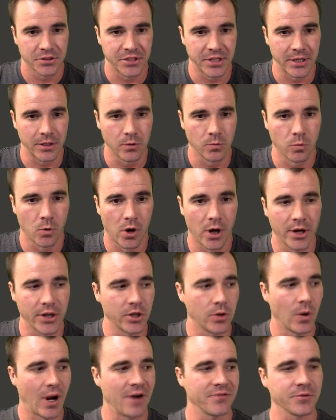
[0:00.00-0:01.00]
See,
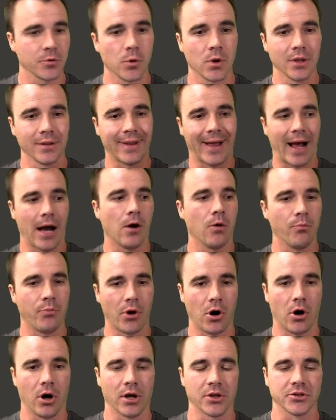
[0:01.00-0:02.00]
you have to allow
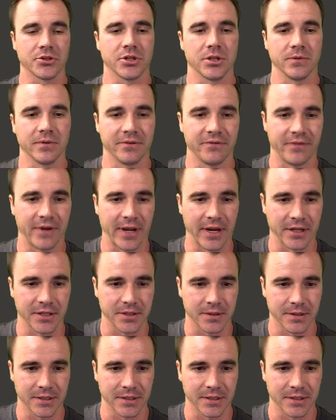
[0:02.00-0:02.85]
pawns to advance,